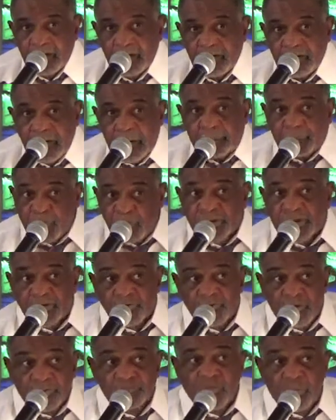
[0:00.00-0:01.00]
They put it
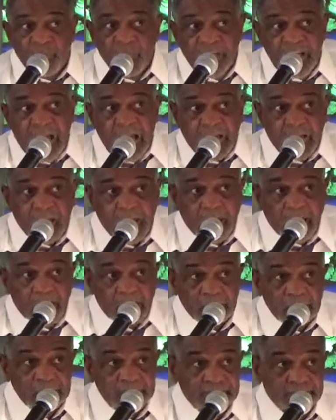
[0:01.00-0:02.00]
on us when we got
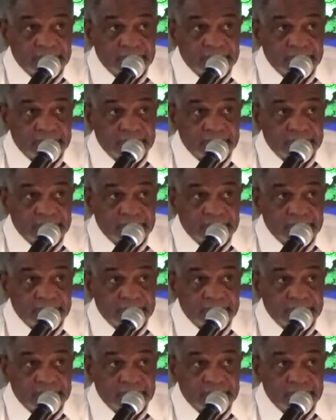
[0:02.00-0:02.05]
here.